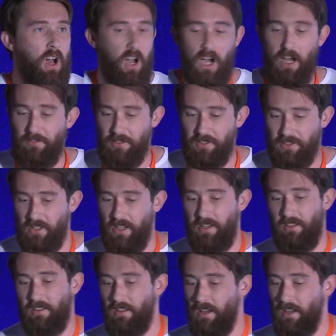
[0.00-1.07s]
I've
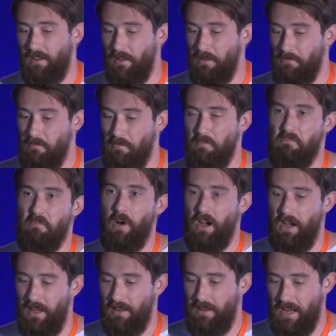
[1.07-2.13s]
decided that
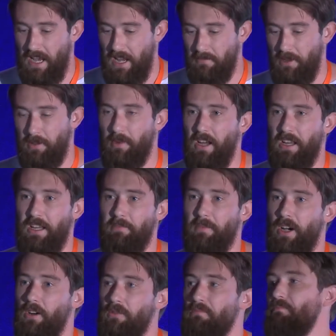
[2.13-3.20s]
my name and my
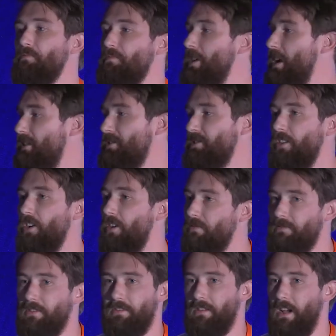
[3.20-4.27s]
email, that's not
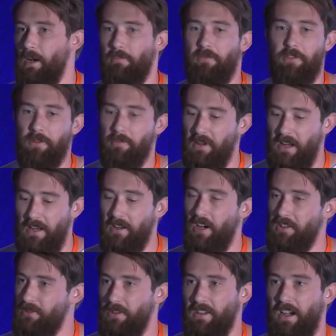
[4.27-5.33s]
up for debate.
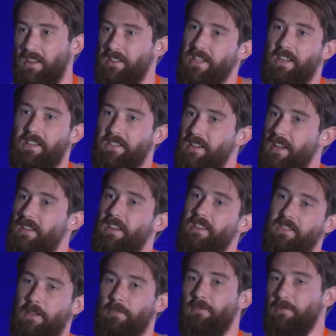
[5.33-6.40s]
You can't change that. That's
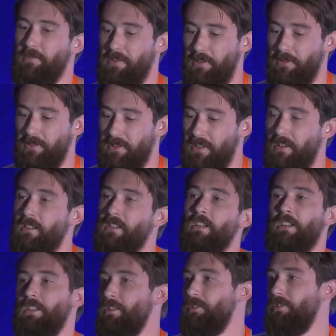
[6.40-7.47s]
come from the user.
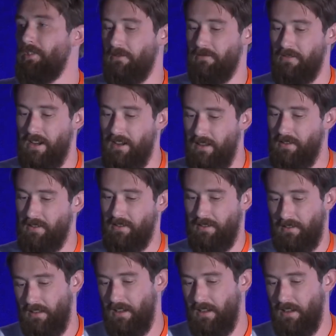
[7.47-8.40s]
You can read it.